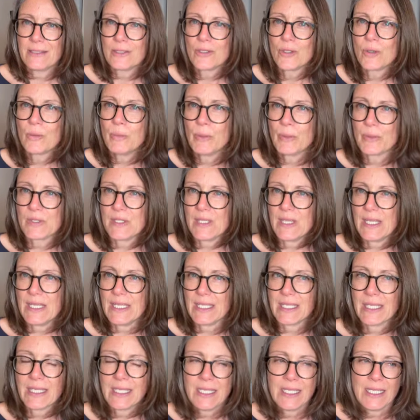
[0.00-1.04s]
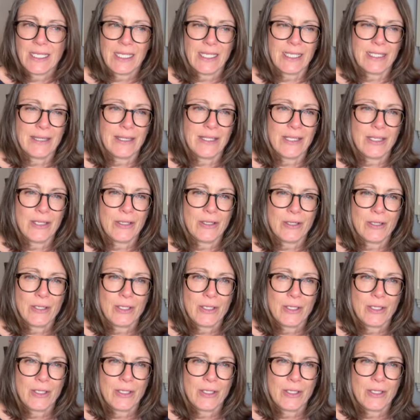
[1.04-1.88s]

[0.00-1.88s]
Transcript: your body and that